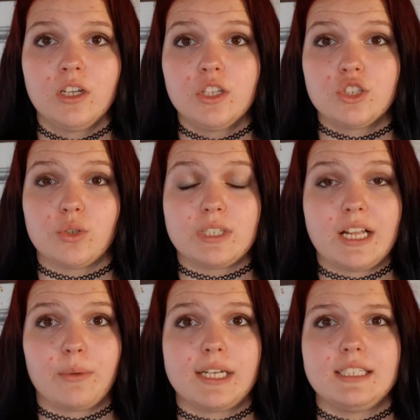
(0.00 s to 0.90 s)
So today
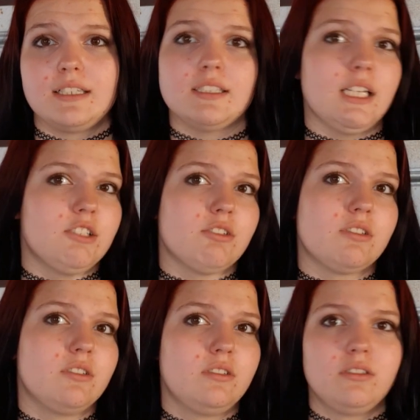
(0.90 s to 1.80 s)
what I did is I just
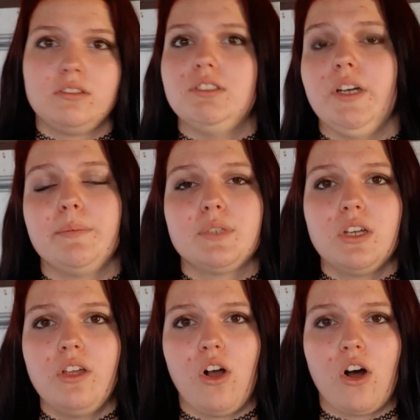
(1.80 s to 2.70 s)
dumped
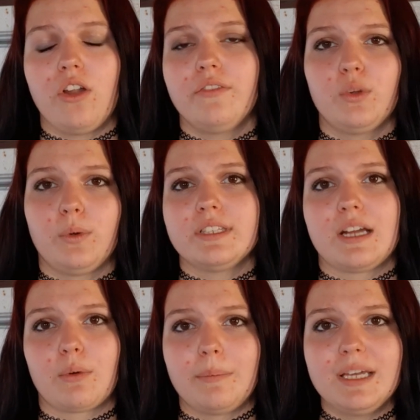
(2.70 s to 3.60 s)
all of the ones
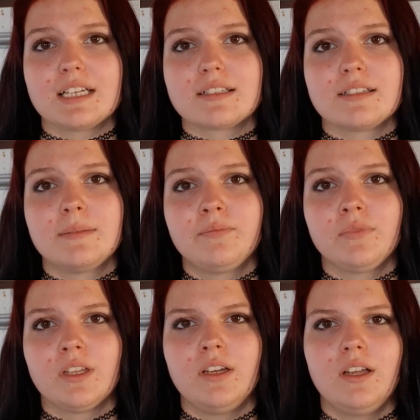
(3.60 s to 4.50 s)
that were mixed.
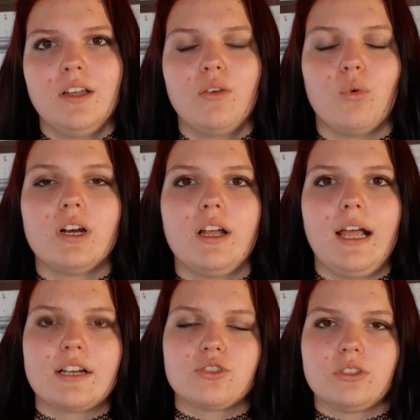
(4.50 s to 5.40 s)
One
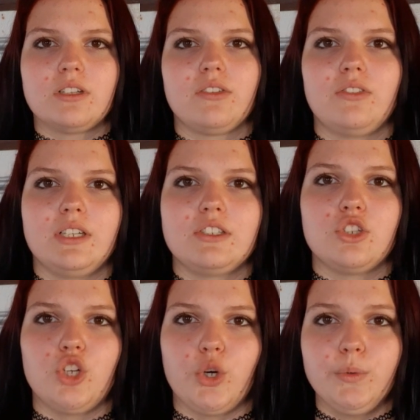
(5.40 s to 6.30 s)
extra little thing to
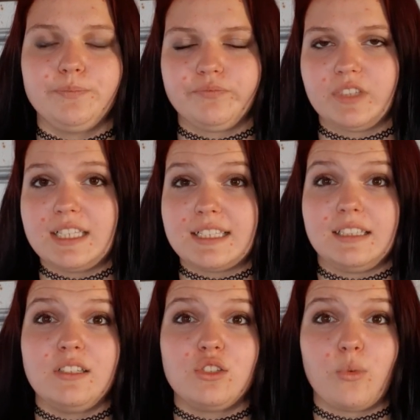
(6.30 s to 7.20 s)
note is, at
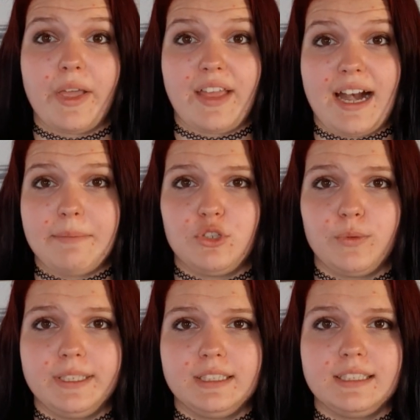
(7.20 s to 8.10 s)
least the way that I'm
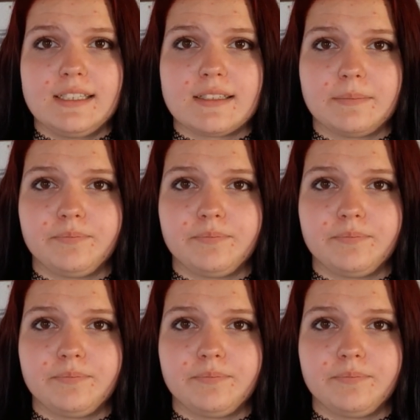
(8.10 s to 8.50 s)
doing this,